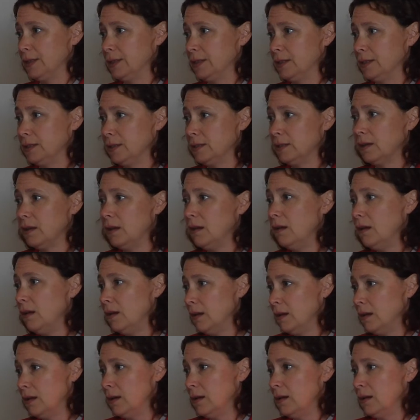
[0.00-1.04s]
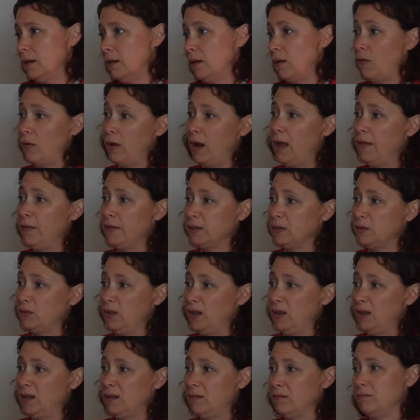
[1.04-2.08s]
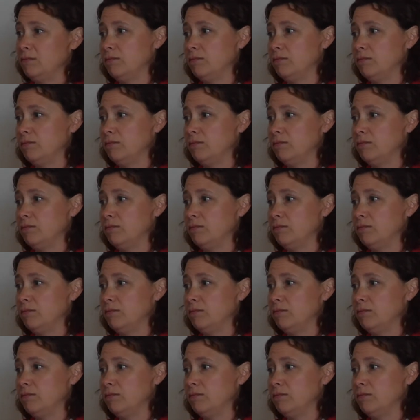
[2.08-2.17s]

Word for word: this is going on this week.